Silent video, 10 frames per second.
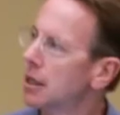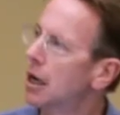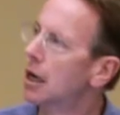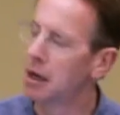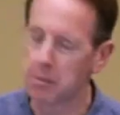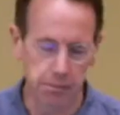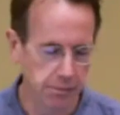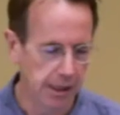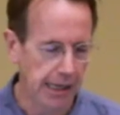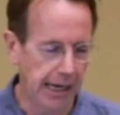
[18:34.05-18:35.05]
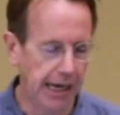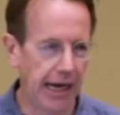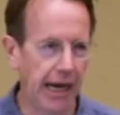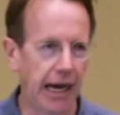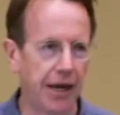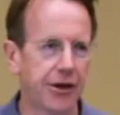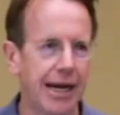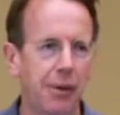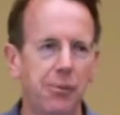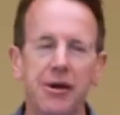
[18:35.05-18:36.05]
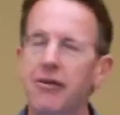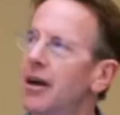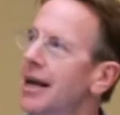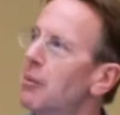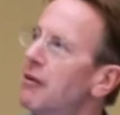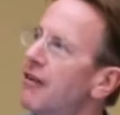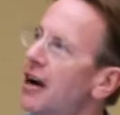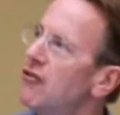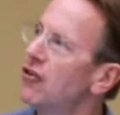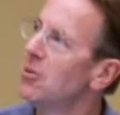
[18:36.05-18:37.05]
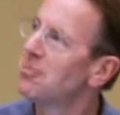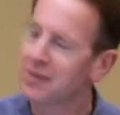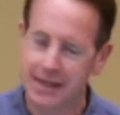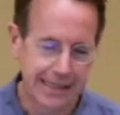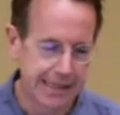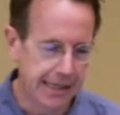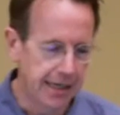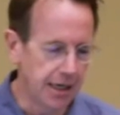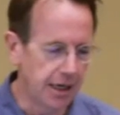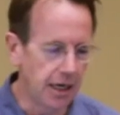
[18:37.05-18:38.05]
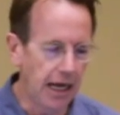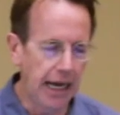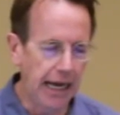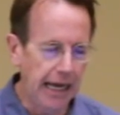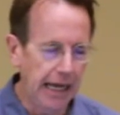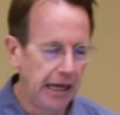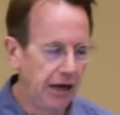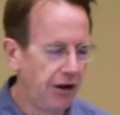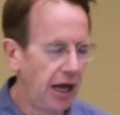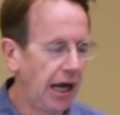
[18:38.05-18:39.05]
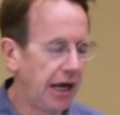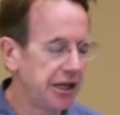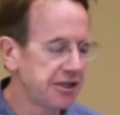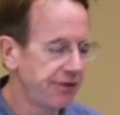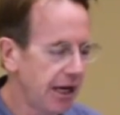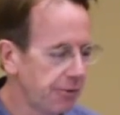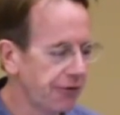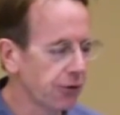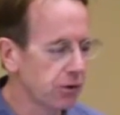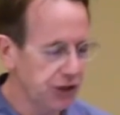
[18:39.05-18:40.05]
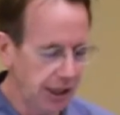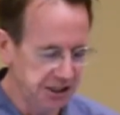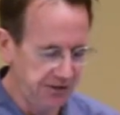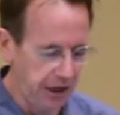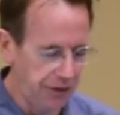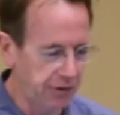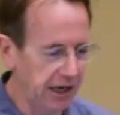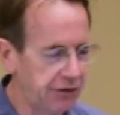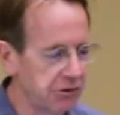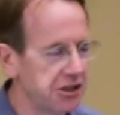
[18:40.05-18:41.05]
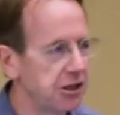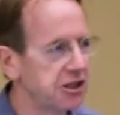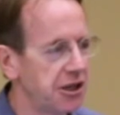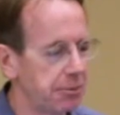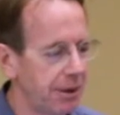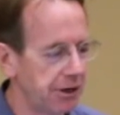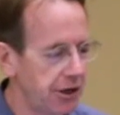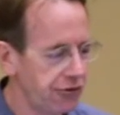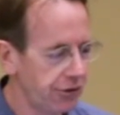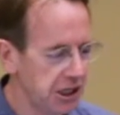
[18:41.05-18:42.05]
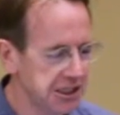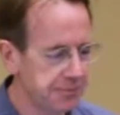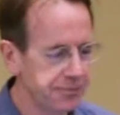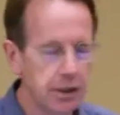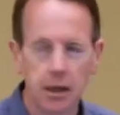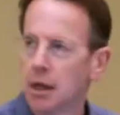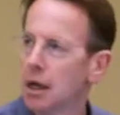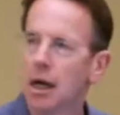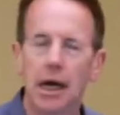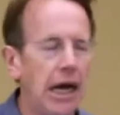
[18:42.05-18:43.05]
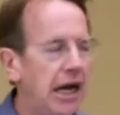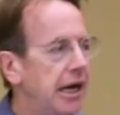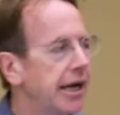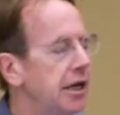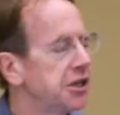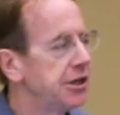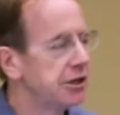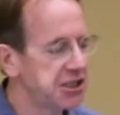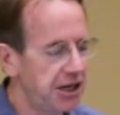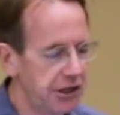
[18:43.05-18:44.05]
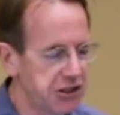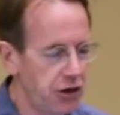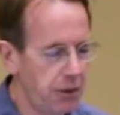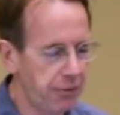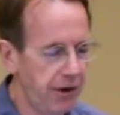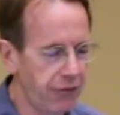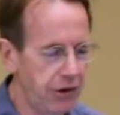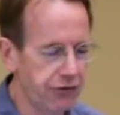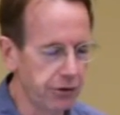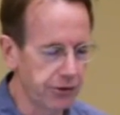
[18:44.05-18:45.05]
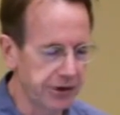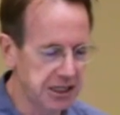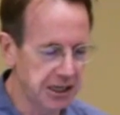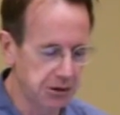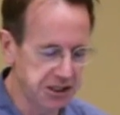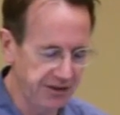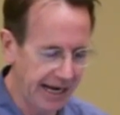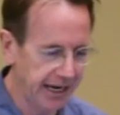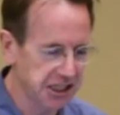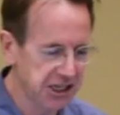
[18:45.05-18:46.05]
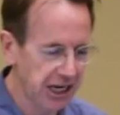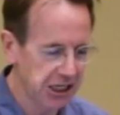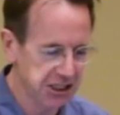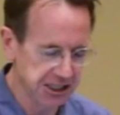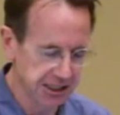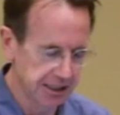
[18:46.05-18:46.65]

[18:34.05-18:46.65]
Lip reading: And can we find you? And it's available for all types of health-related research in the public interest. Again, as Neil said, there's no preferential or exclusive access.